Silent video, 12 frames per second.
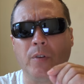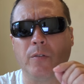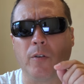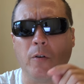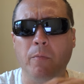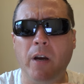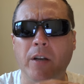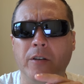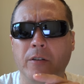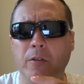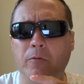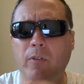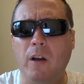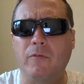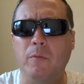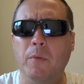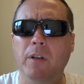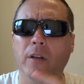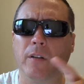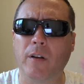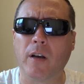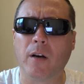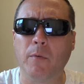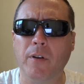So imagine you fly from Manila
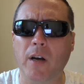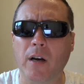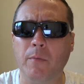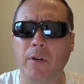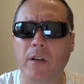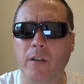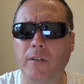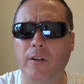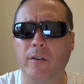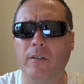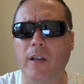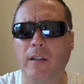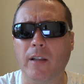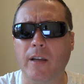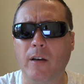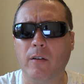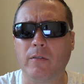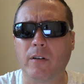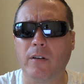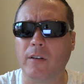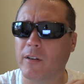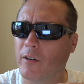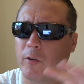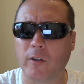to Abu Dhabi, and during that layover,
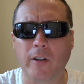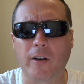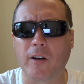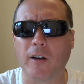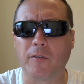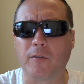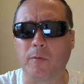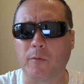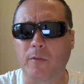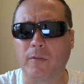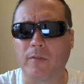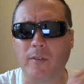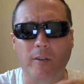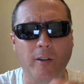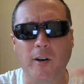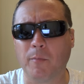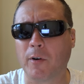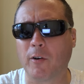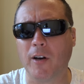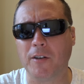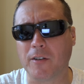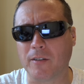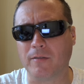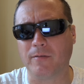you clear customs, you clear
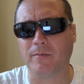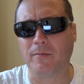immigration.